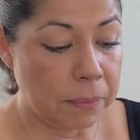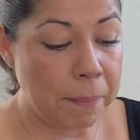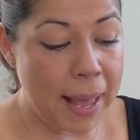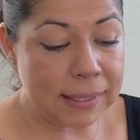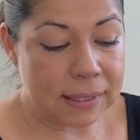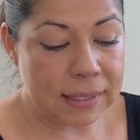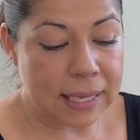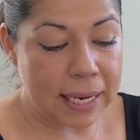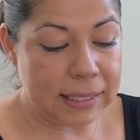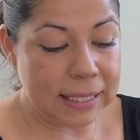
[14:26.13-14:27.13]

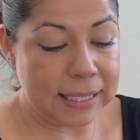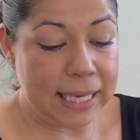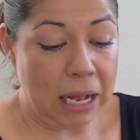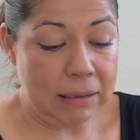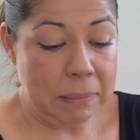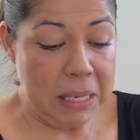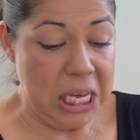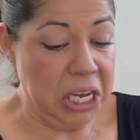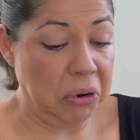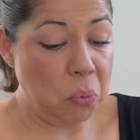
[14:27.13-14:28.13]
Pesticides, it's telling me
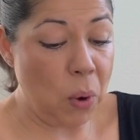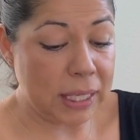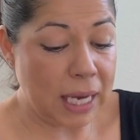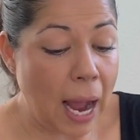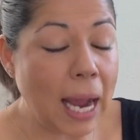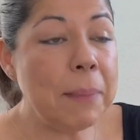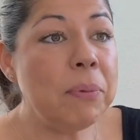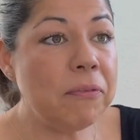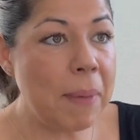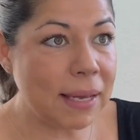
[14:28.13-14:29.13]
here what type
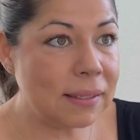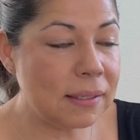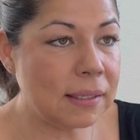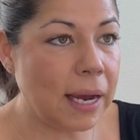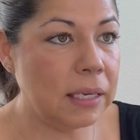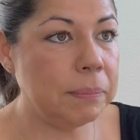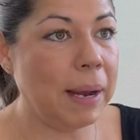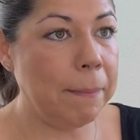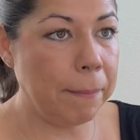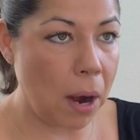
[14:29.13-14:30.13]
of pesticides
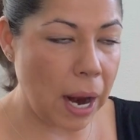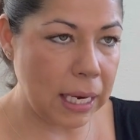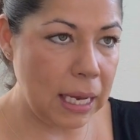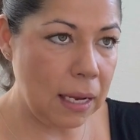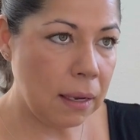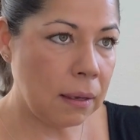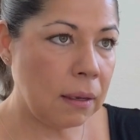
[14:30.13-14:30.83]
my body